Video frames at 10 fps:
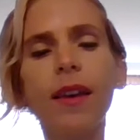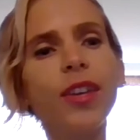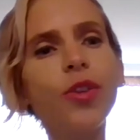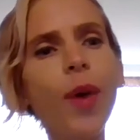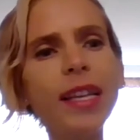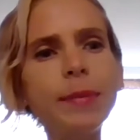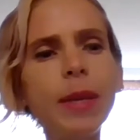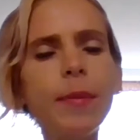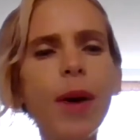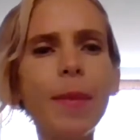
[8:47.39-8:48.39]
You asked me
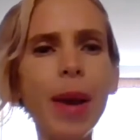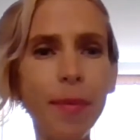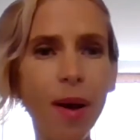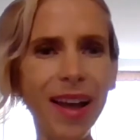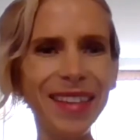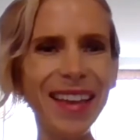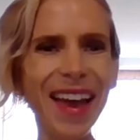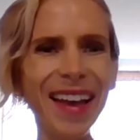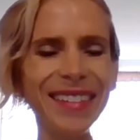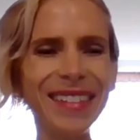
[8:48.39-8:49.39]
about my
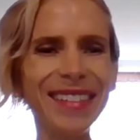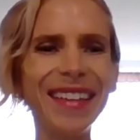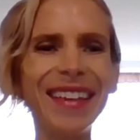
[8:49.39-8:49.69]
podcast,